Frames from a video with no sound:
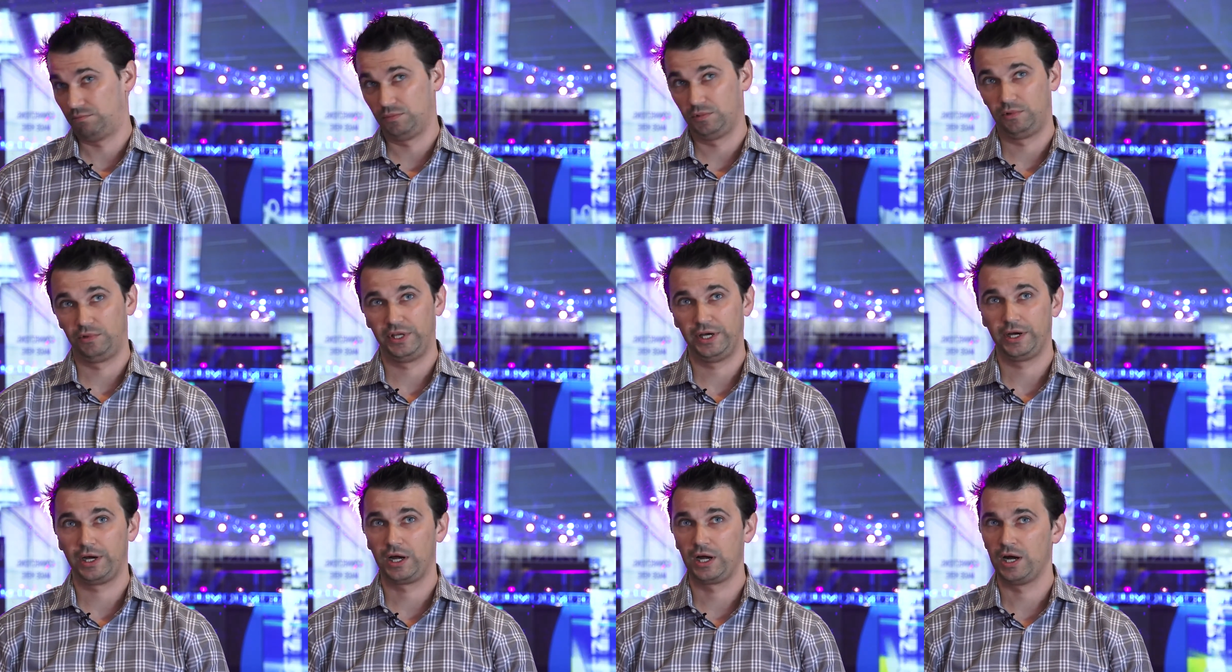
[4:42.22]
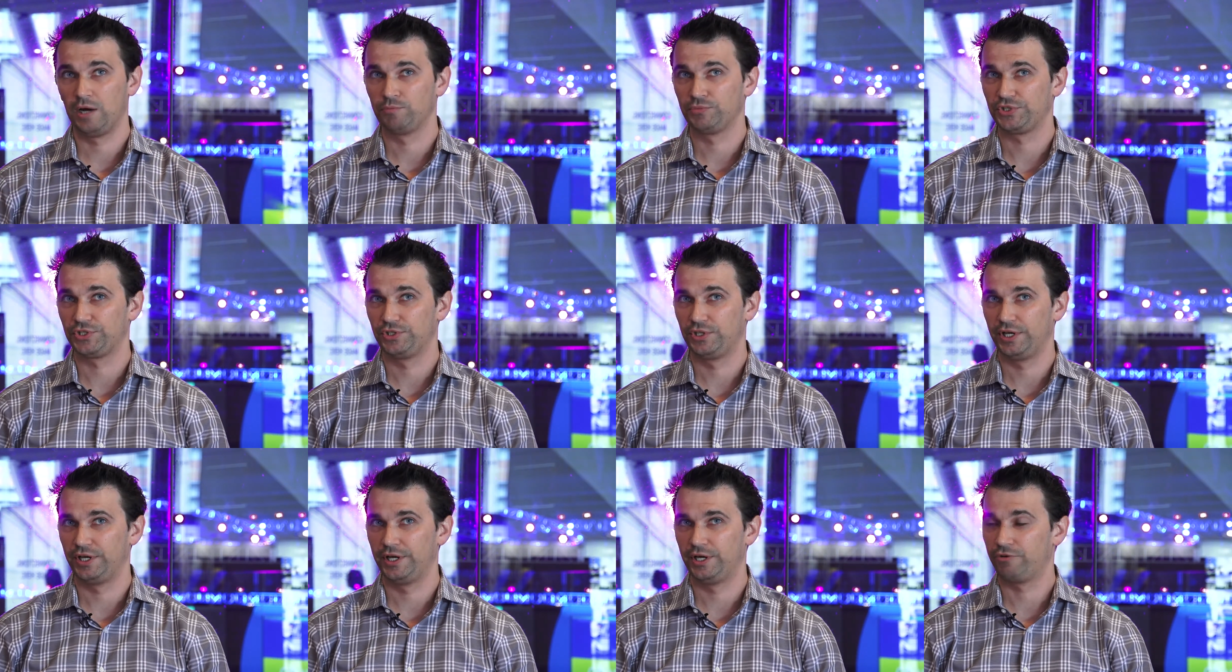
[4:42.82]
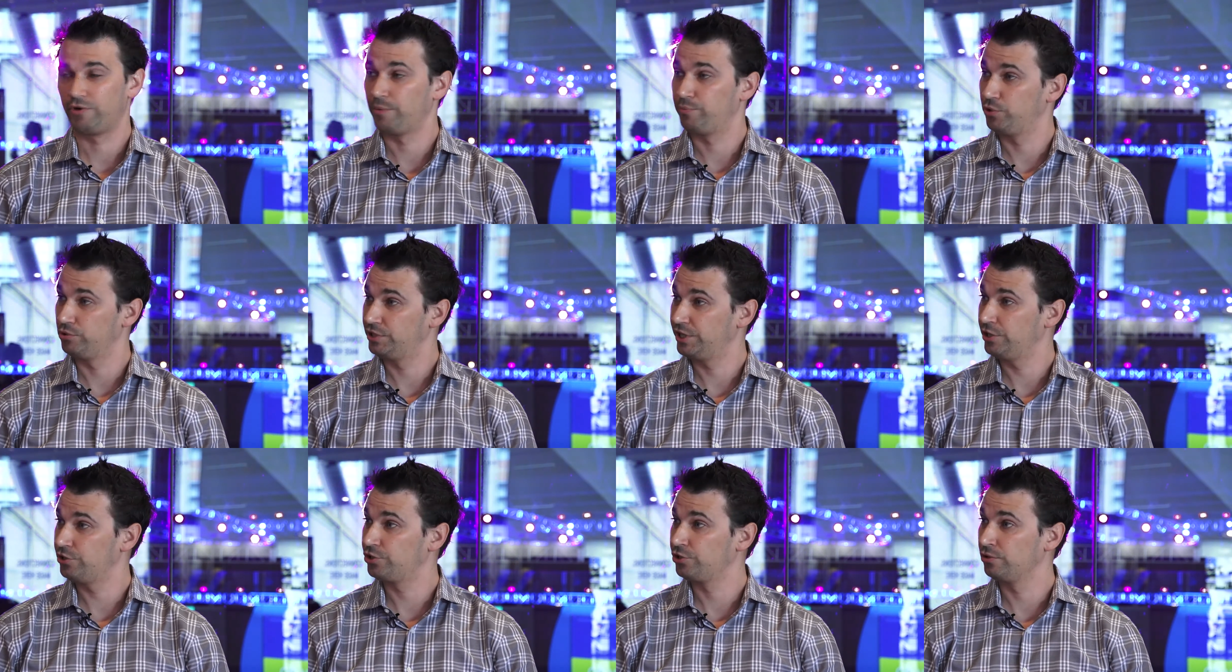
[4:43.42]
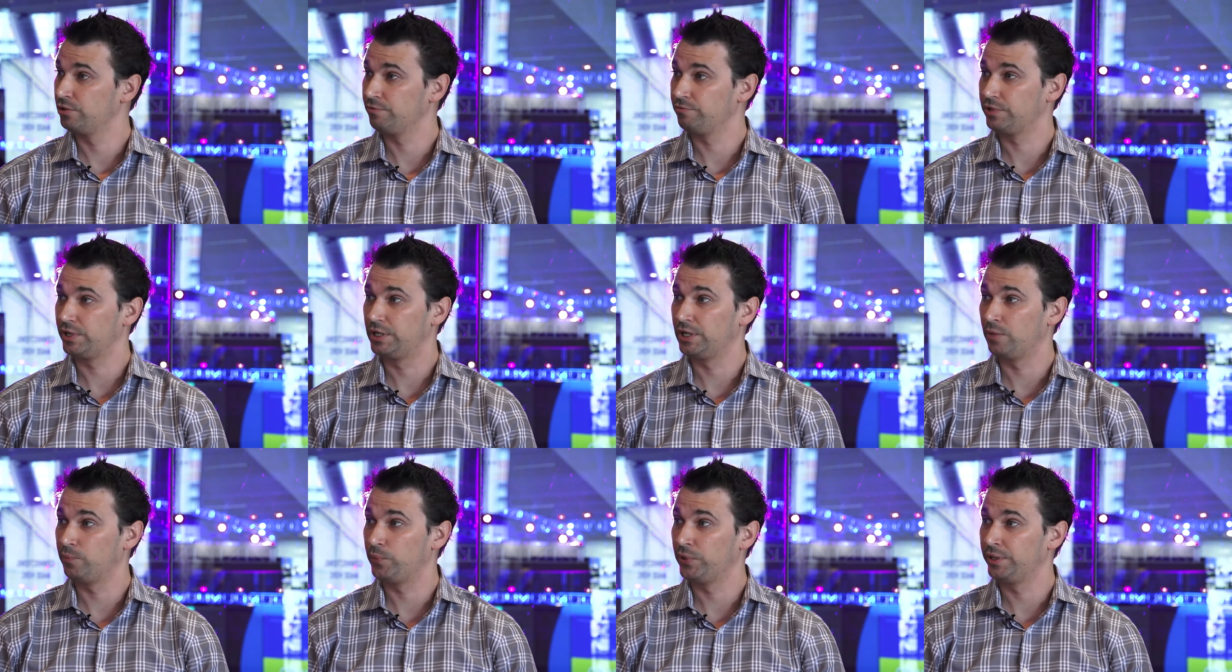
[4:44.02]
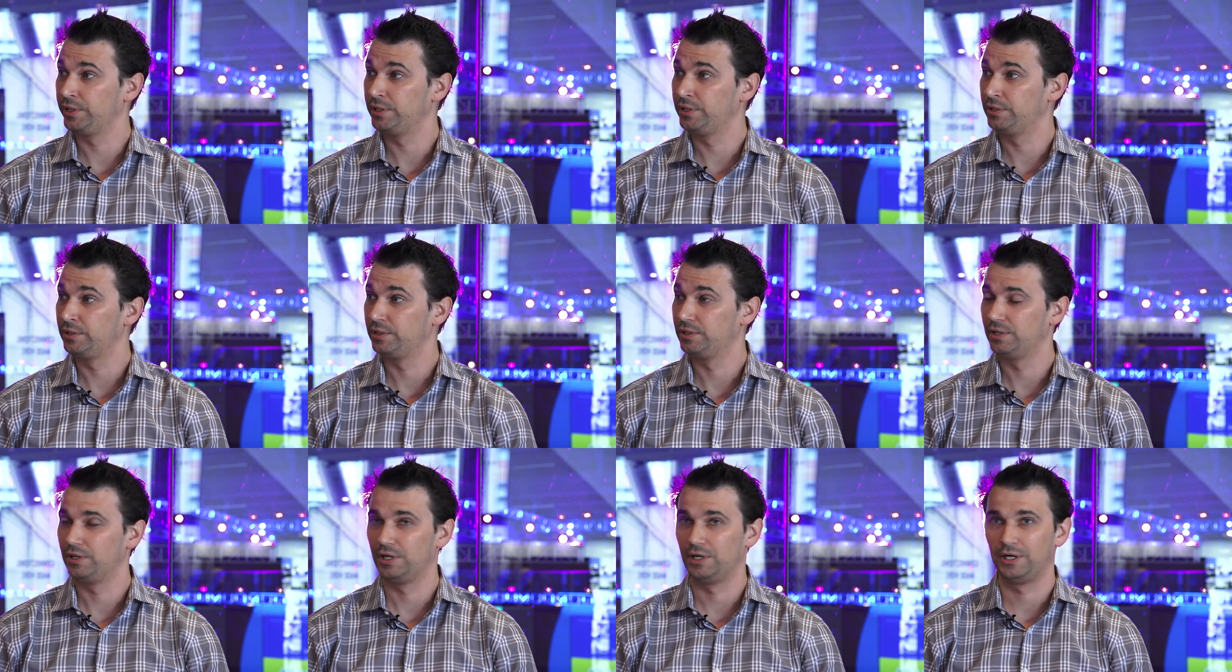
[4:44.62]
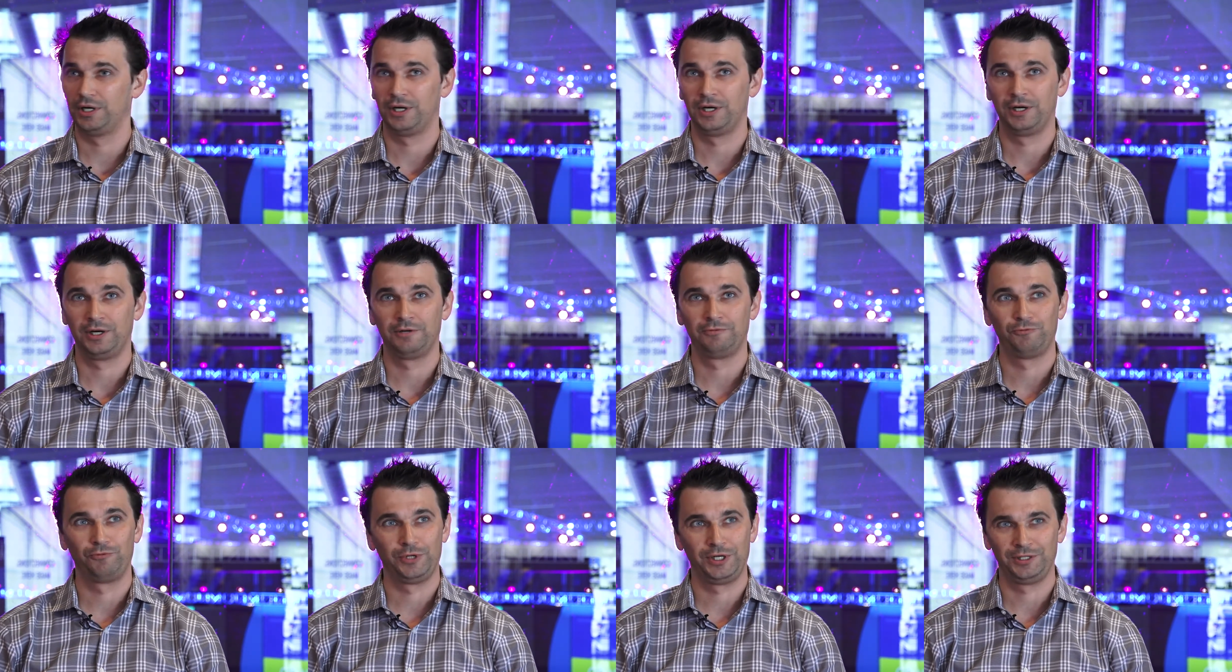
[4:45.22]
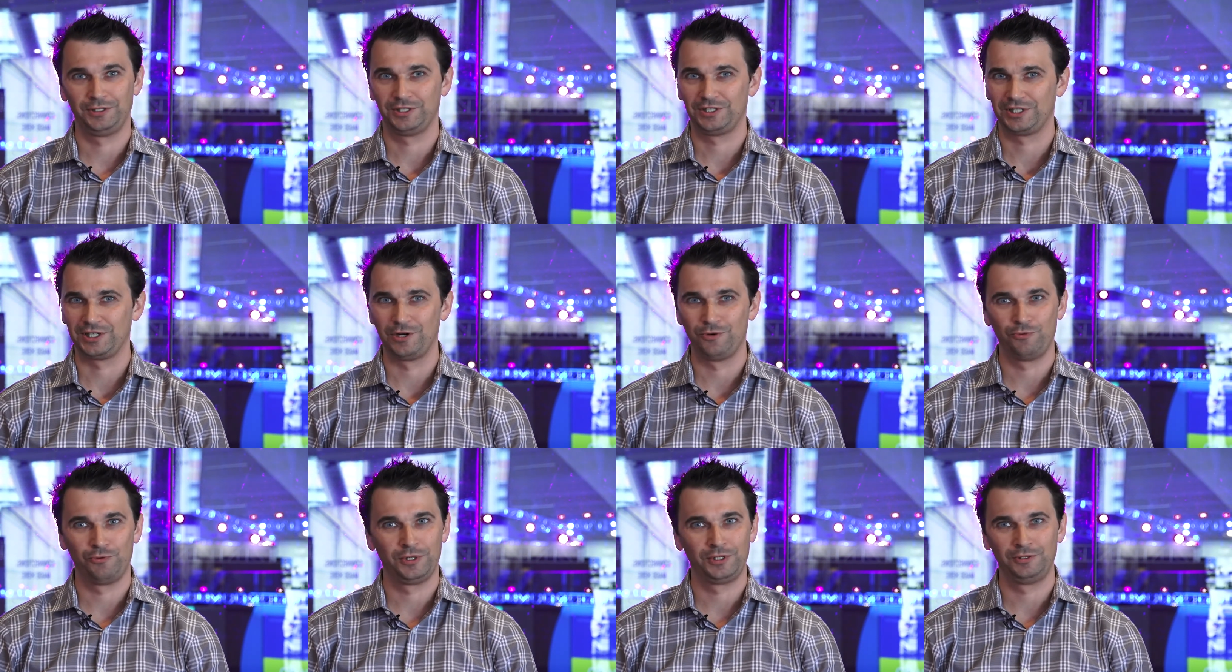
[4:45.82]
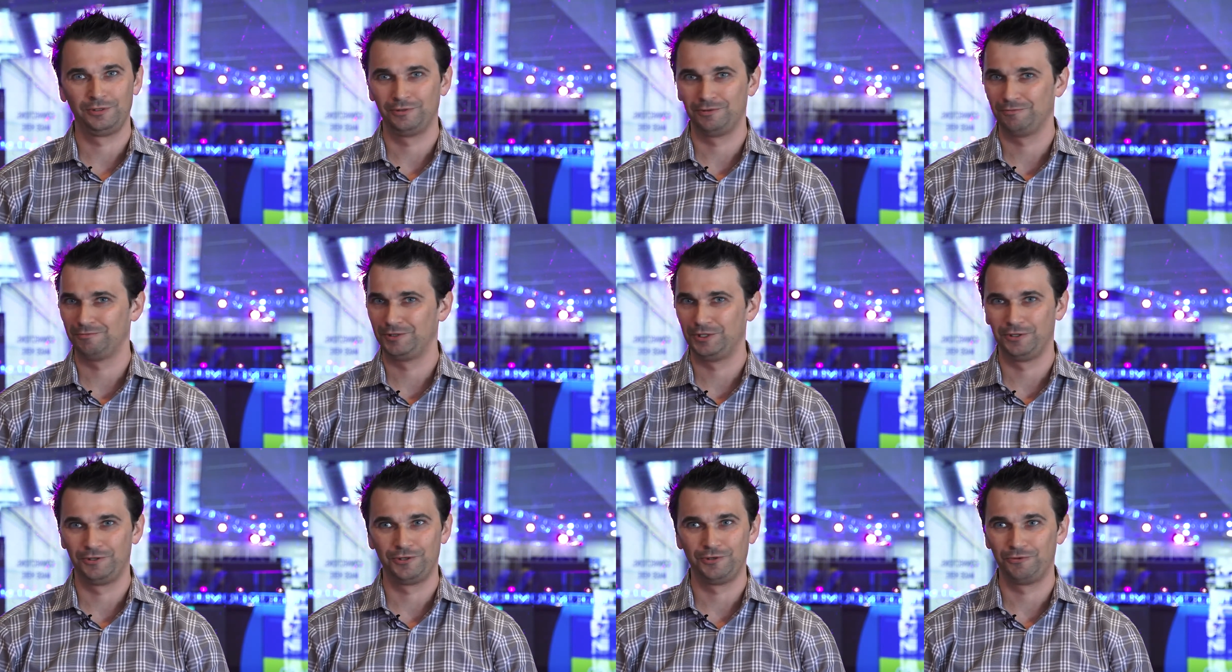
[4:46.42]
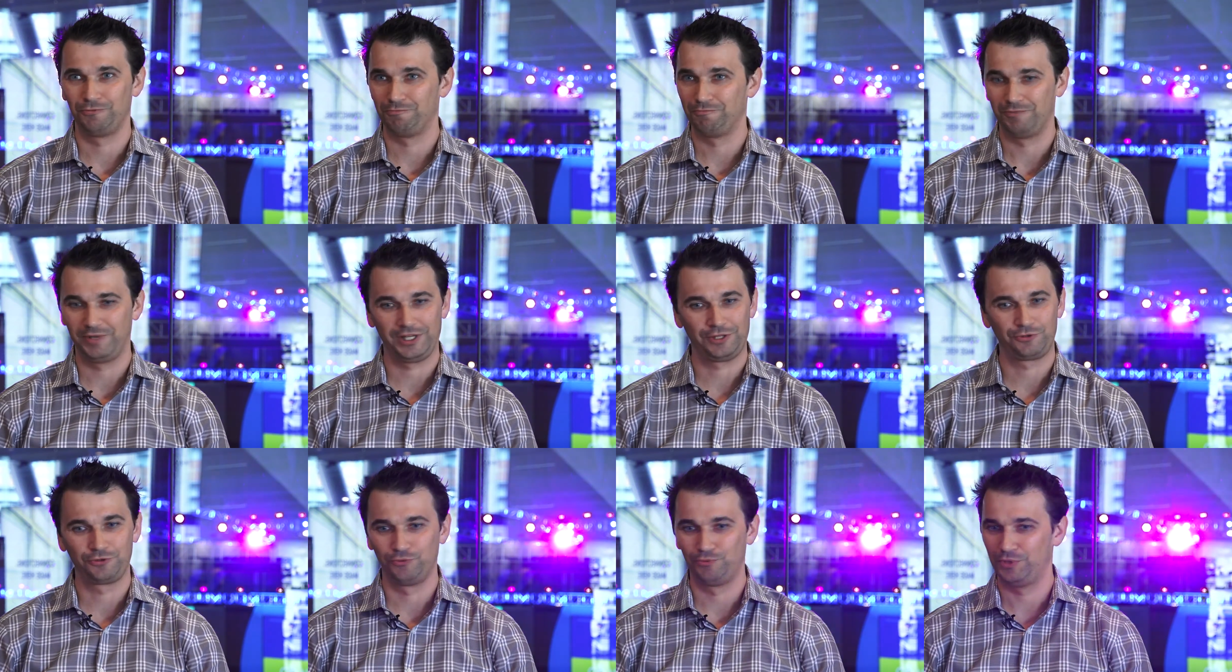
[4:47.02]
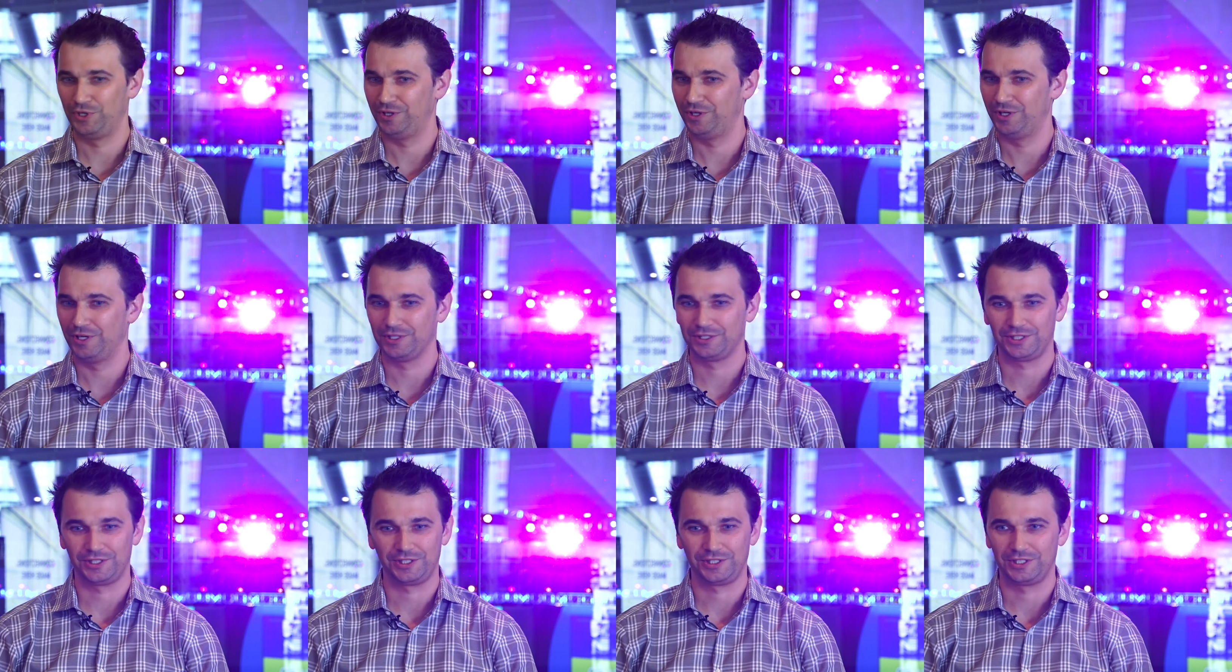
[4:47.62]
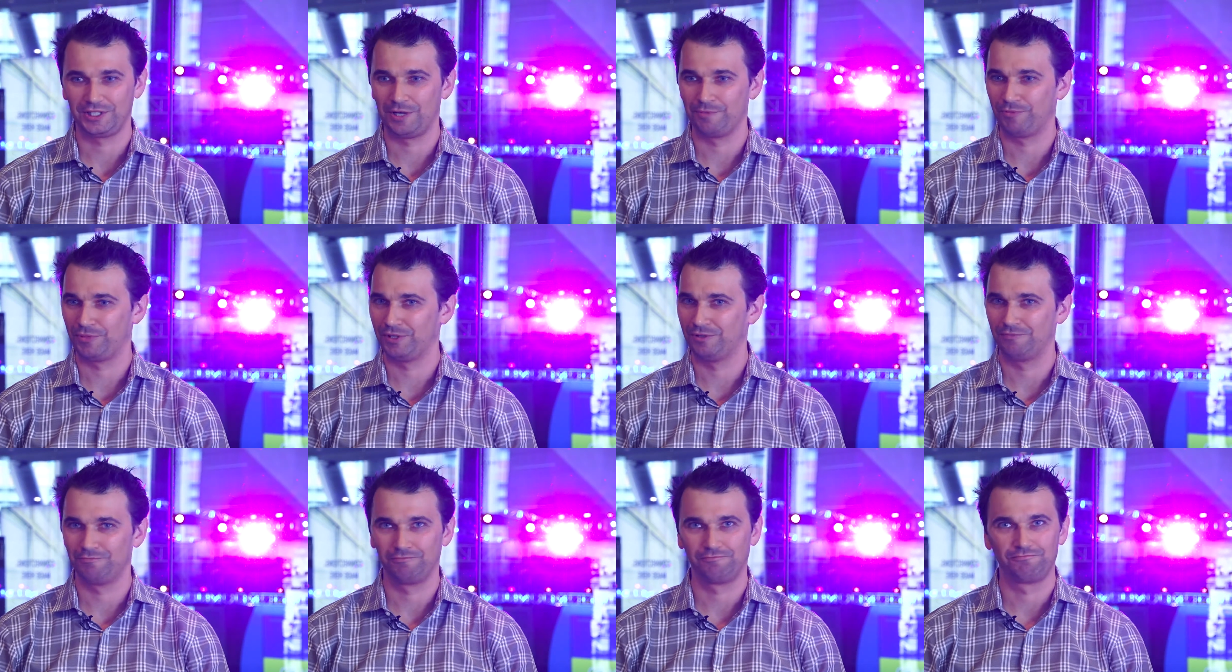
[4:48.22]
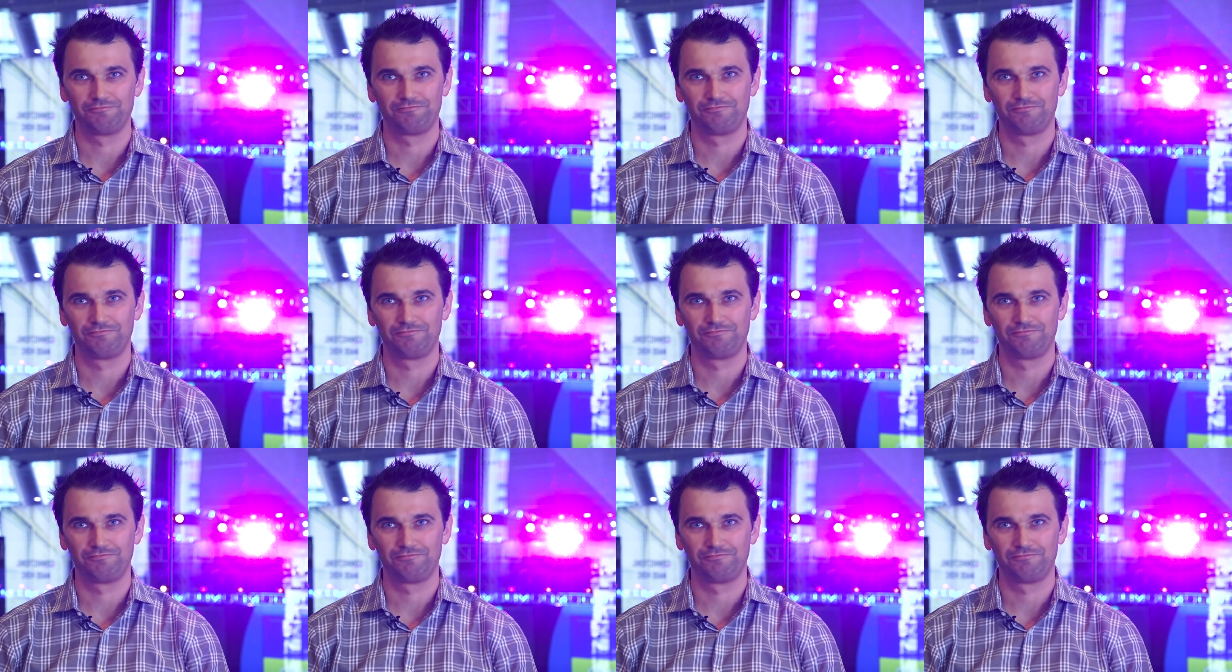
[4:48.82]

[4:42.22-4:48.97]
There comes the reputation of the company when someone, you know, that could be as something